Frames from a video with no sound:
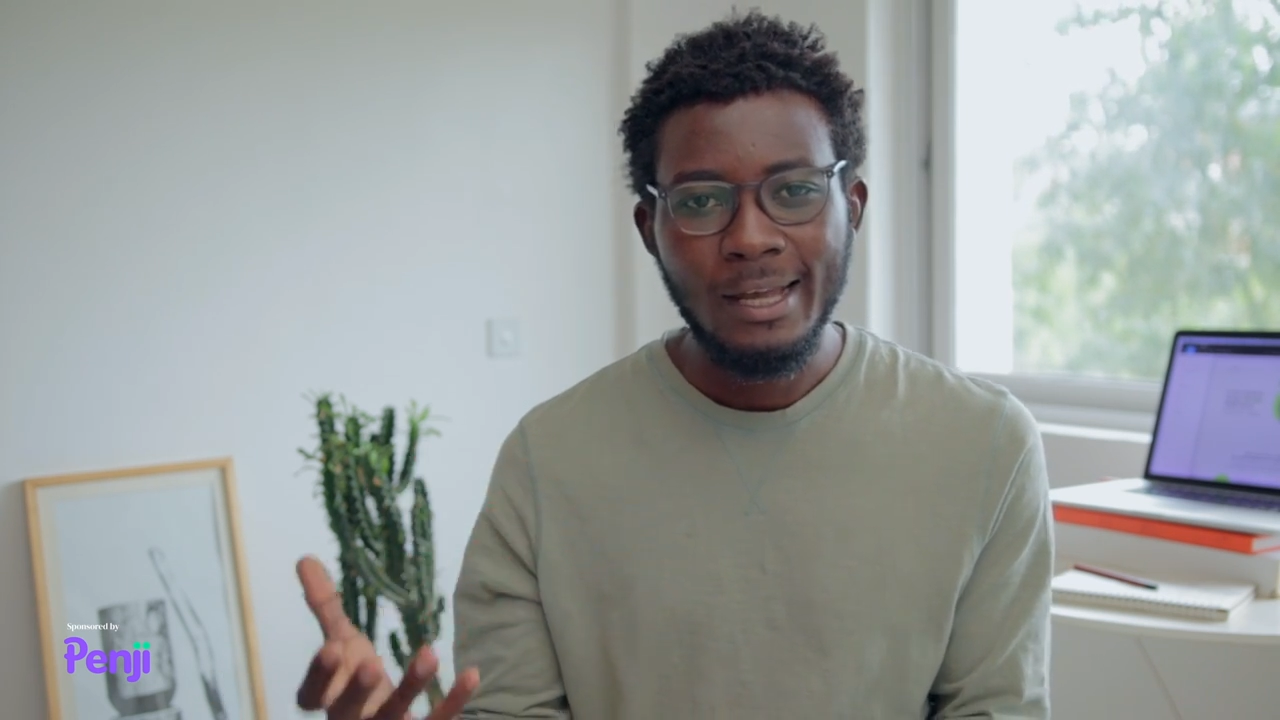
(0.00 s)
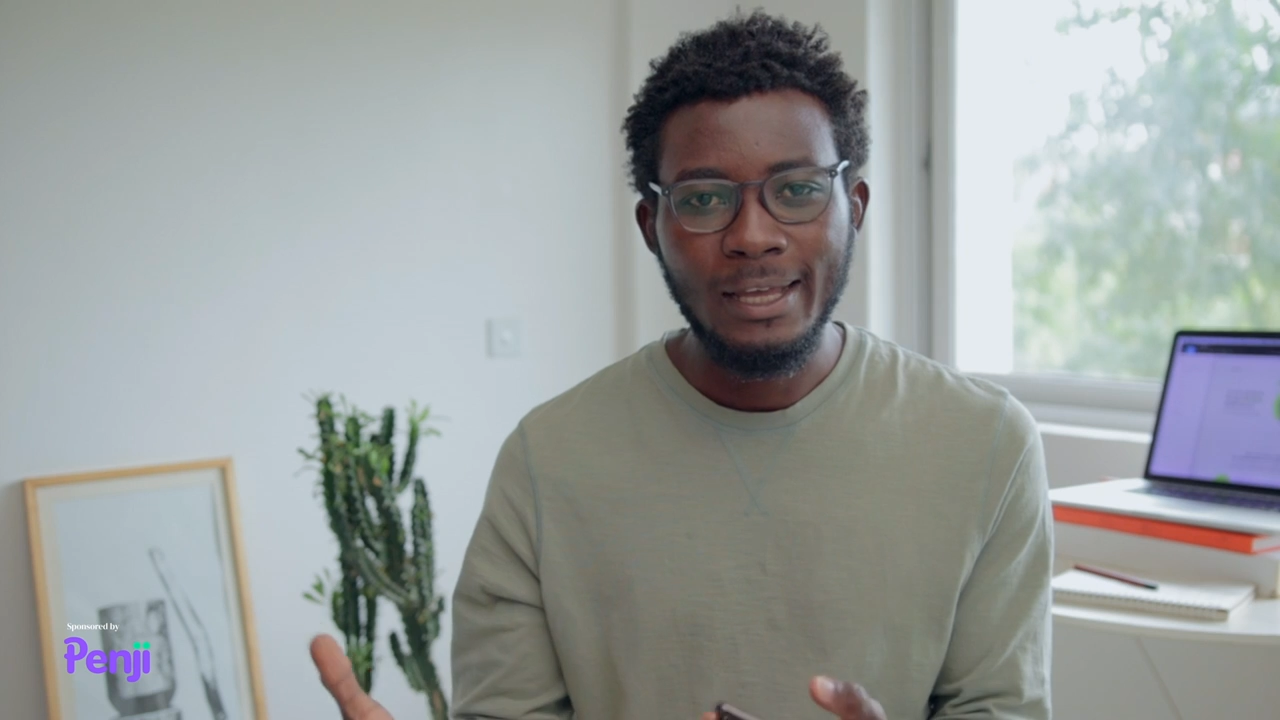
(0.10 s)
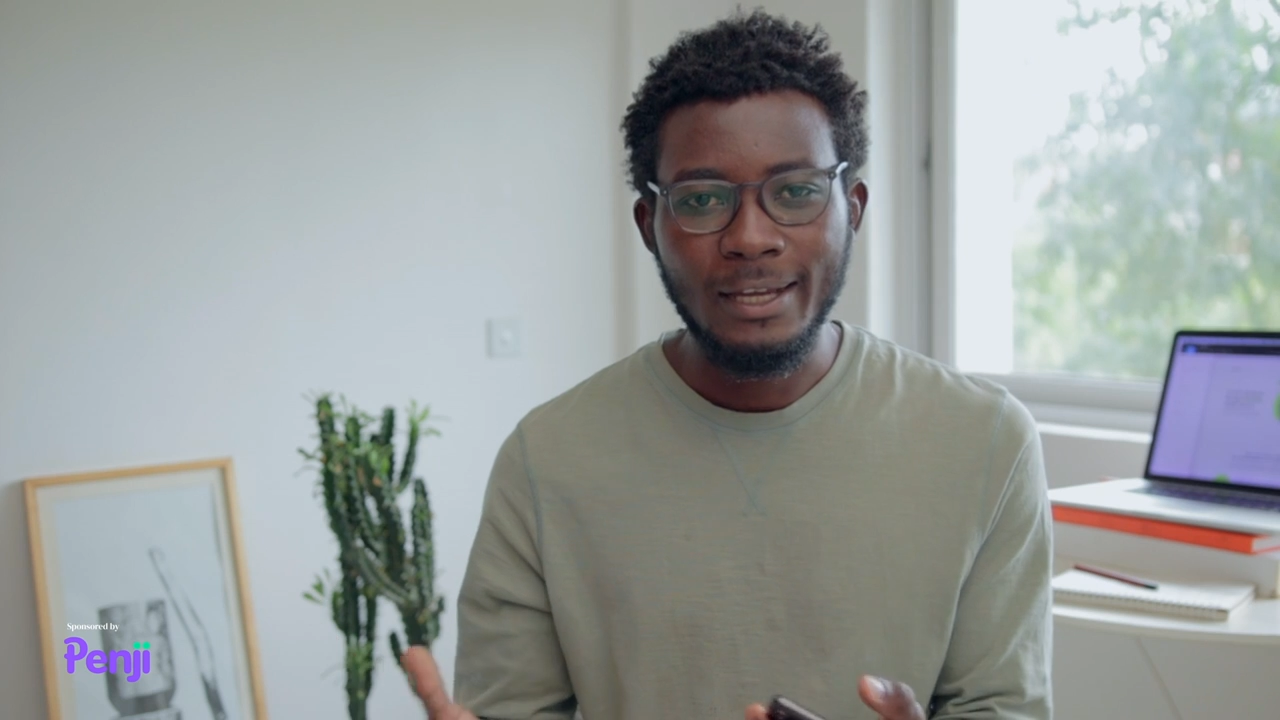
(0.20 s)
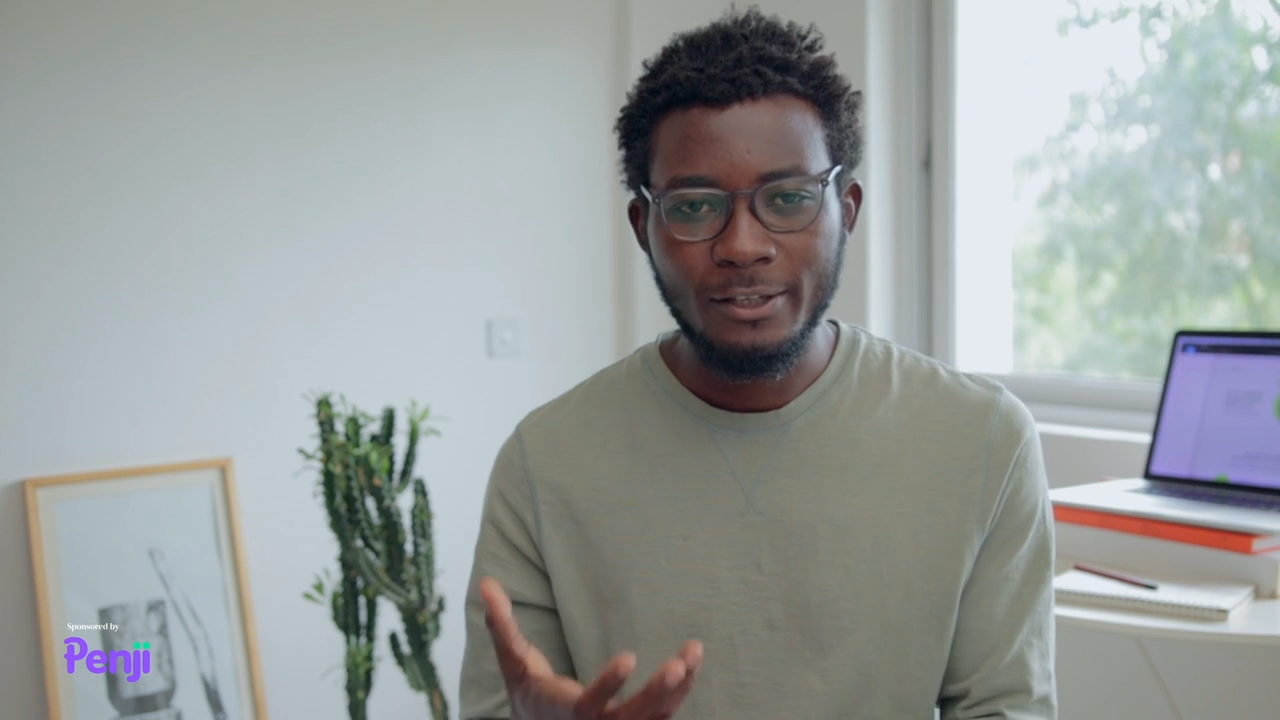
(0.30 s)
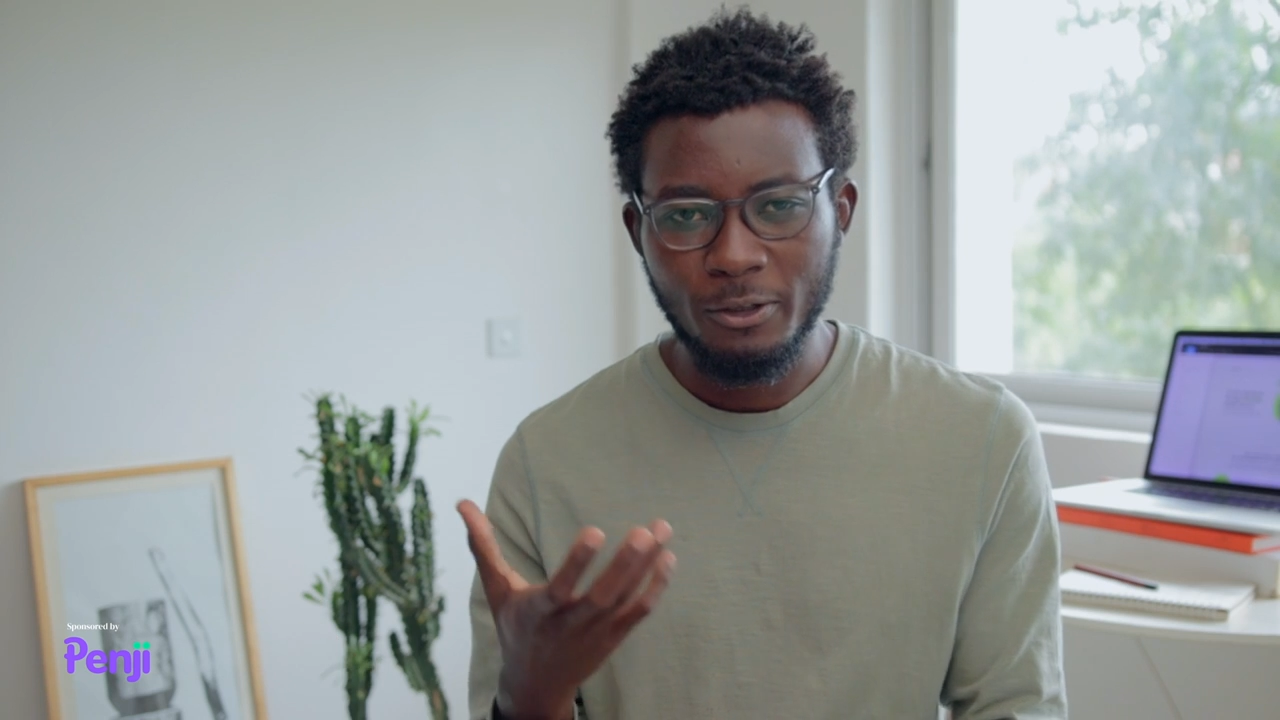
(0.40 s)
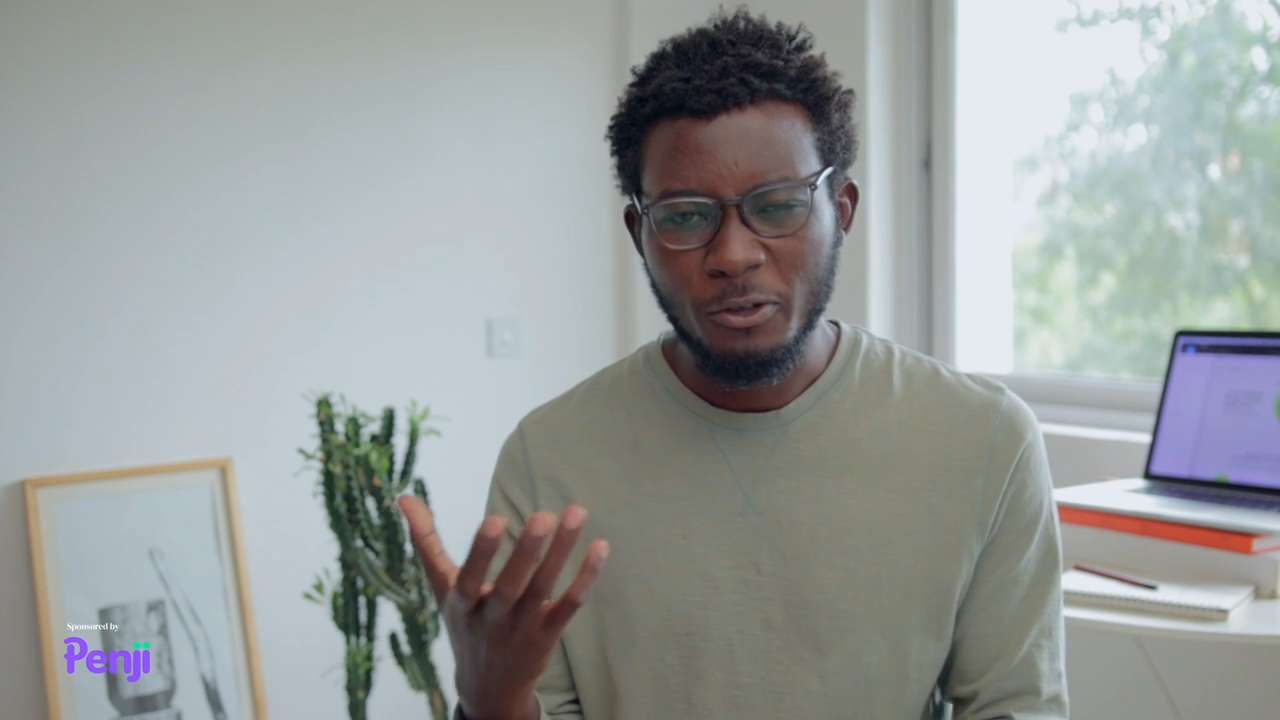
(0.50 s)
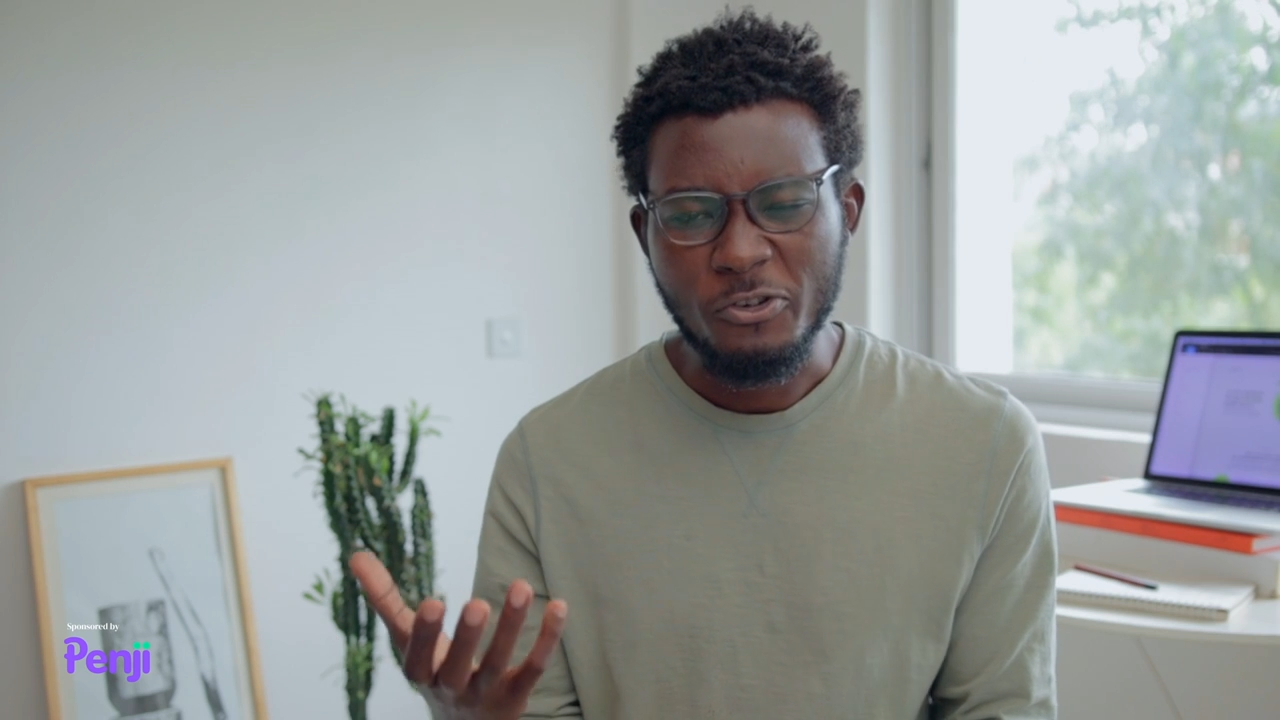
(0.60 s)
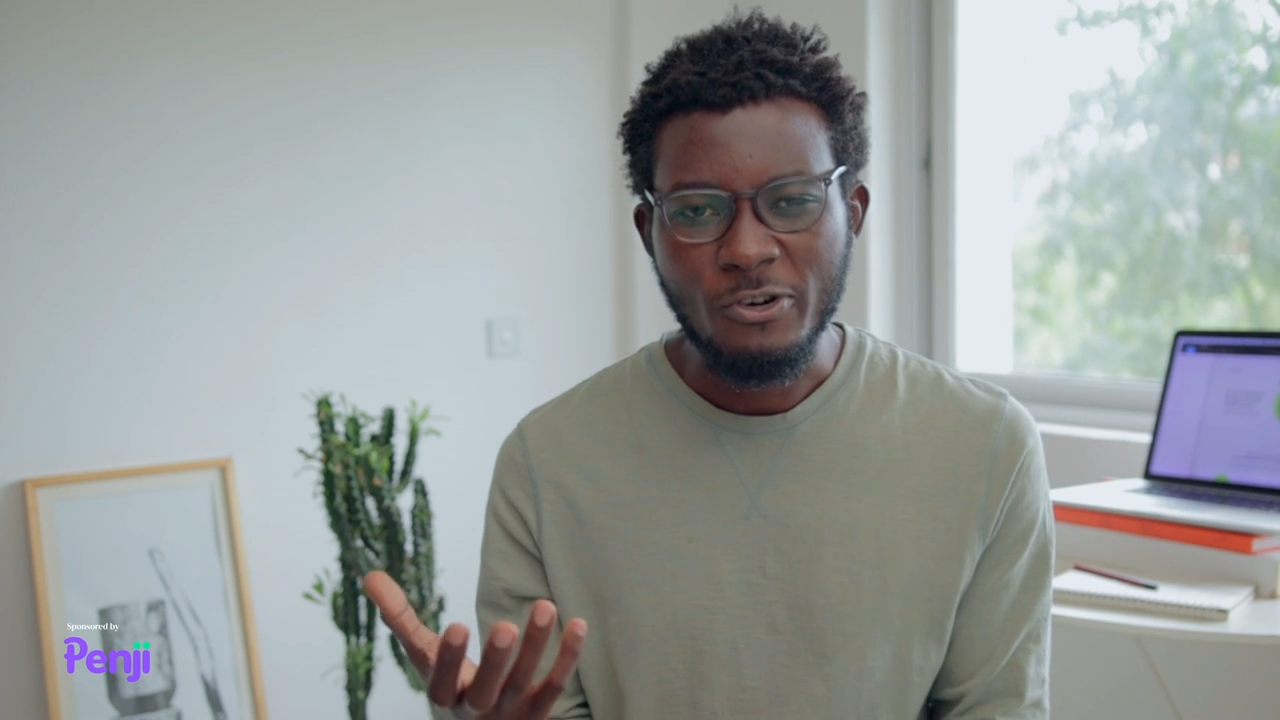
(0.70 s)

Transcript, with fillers: and